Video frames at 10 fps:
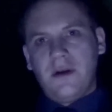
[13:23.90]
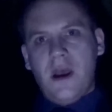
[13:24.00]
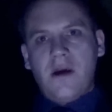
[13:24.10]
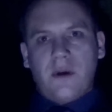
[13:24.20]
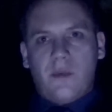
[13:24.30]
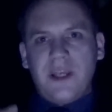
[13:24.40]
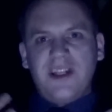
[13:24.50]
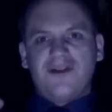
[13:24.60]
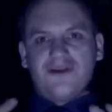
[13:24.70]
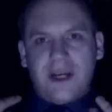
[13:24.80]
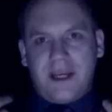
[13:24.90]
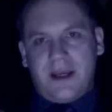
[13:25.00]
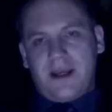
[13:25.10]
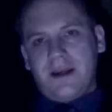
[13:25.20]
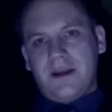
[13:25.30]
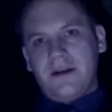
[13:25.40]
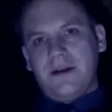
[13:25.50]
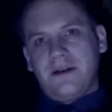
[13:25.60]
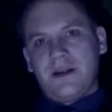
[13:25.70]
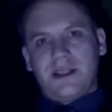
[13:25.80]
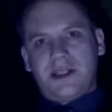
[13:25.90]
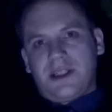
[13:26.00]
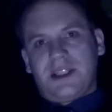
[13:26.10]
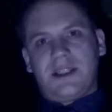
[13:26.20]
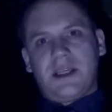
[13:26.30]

When we drink, does it just